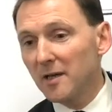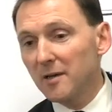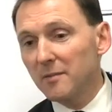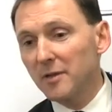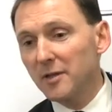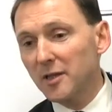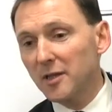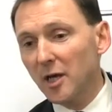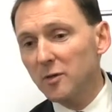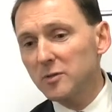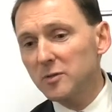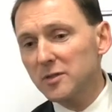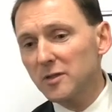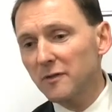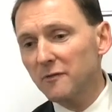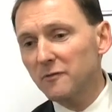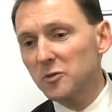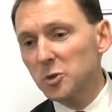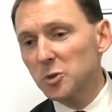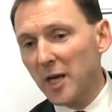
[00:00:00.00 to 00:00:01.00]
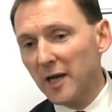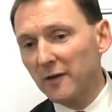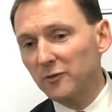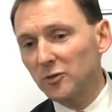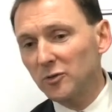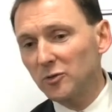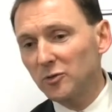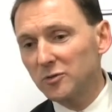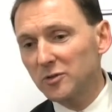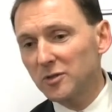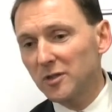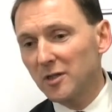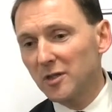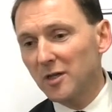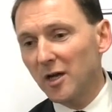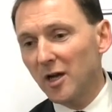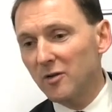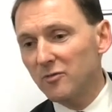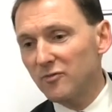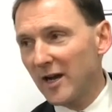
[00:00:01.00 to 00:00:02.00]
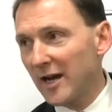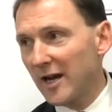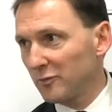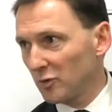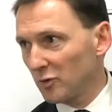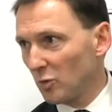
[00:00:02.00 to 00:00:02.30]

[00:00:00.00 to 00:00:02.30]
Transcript: But those that have travelled around